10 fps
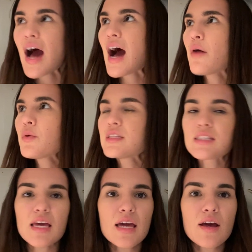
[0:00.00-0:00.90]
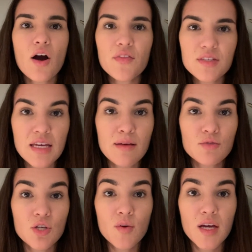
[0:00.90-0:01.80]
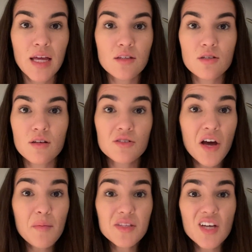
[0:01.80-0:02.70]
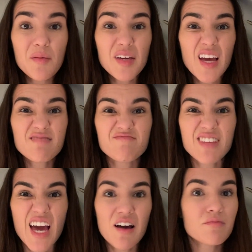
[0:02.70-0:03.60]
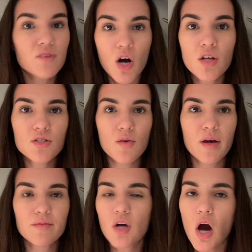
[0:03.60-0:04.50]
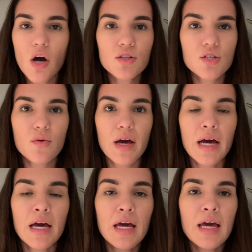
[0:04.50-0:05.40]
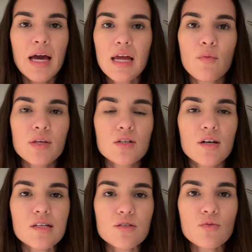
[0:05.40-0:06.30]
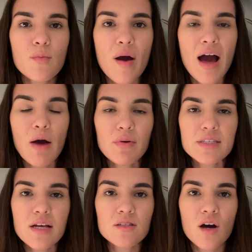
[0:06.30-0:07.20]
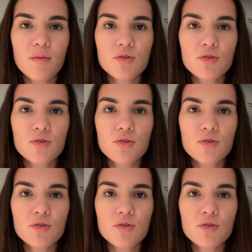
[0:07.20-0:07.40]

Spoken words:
And we see other teams do it against us time and time again. Yeah, can't do it. Can't do it. Anyways, guys, let's talk about how we set up.